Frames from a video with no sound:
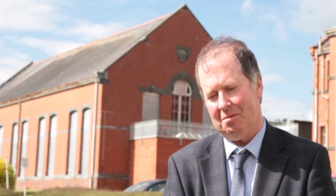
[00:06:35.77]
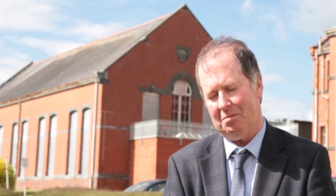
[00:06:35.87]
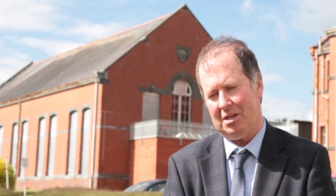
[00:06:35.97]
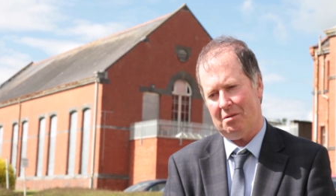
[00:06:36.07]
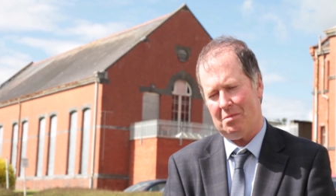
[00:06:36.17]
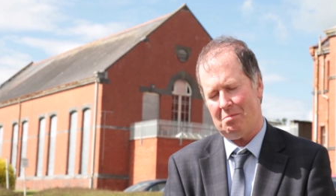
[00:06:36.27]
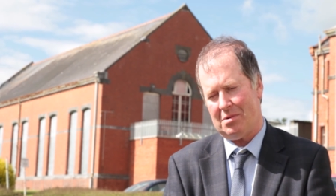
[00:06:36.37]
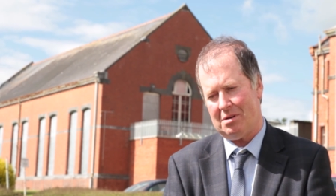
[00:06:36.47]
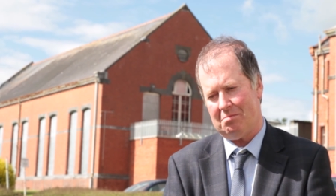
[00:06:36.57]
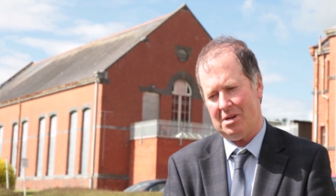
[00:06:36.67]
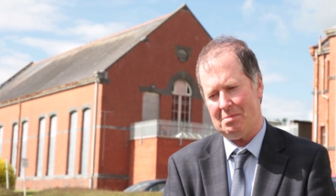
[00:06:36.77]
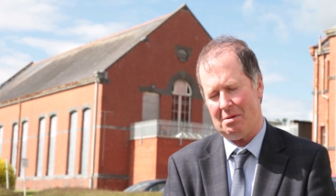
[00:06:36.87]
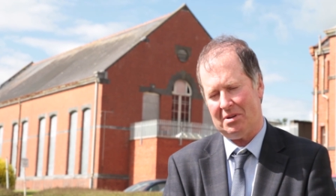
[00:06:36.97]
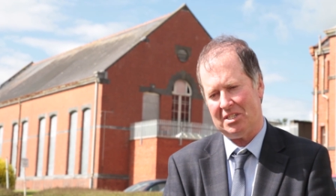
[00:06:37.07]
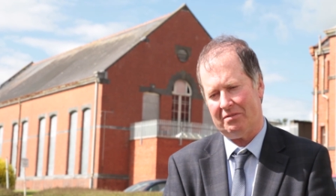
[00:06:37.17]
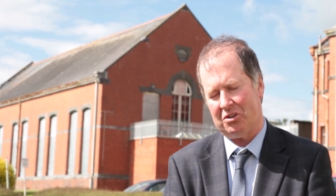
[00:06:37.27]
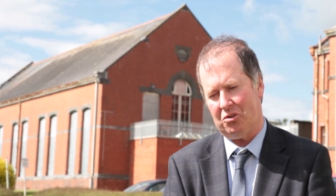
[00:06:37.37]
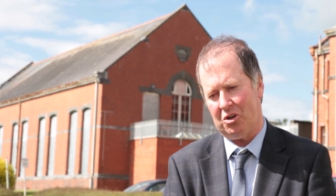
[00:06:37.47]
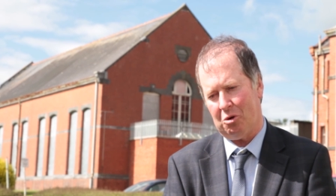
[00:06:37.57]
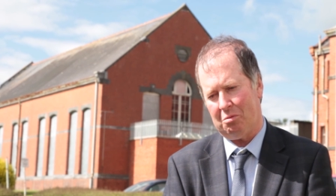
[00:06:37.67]
but I remember my memories of it
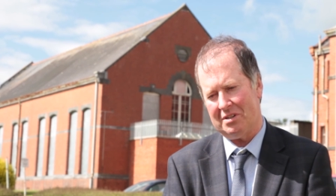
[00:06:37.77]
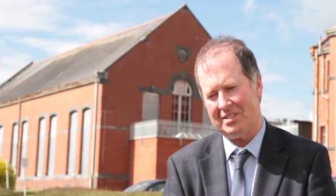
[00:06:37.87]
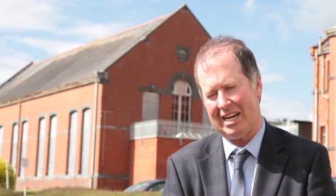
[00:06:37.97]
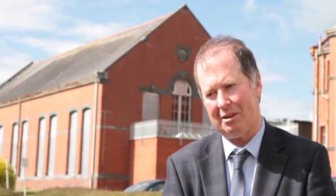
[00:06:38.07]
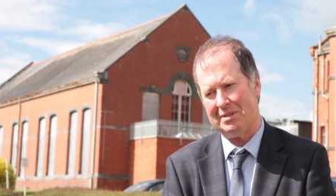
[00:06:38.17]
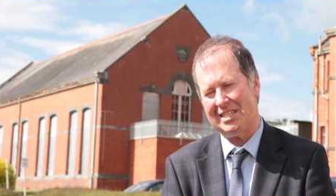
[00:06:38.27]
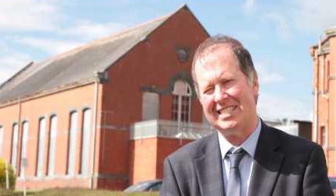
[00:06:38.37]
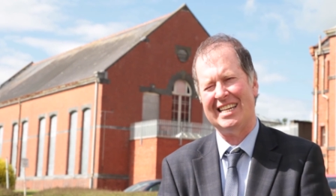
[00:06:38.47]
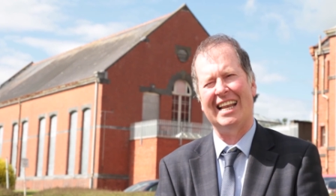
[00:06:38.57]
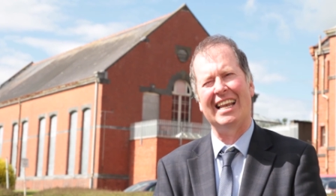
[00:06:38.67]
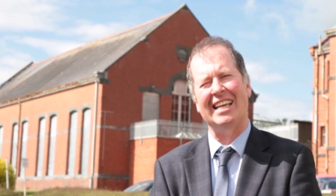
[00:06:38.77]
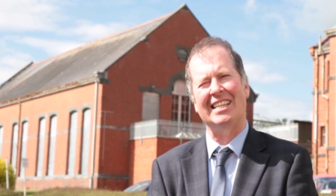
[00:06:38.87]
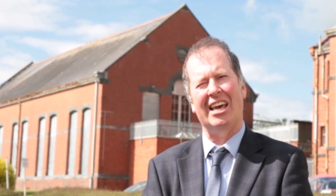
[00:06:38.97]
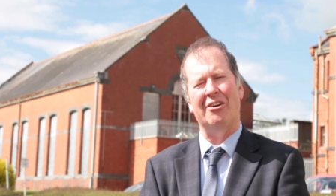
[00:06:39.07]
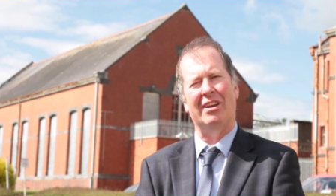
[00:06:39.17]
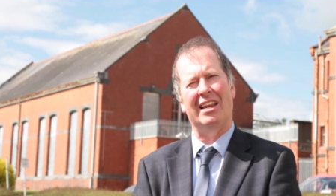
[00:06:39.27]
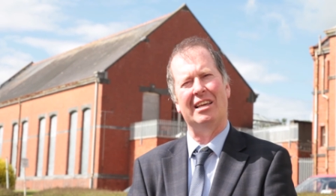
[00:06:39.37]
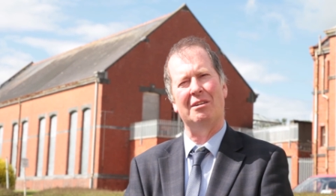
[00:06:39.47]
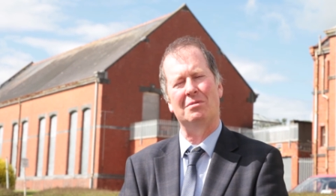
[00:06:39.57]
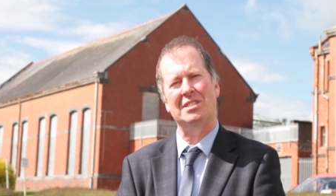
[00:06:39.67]
growing up was that it was a settling down, and
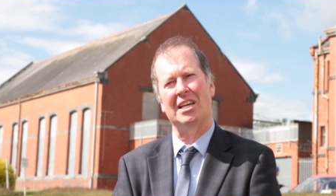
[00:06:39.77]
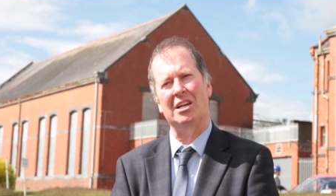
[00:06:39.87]
it was a,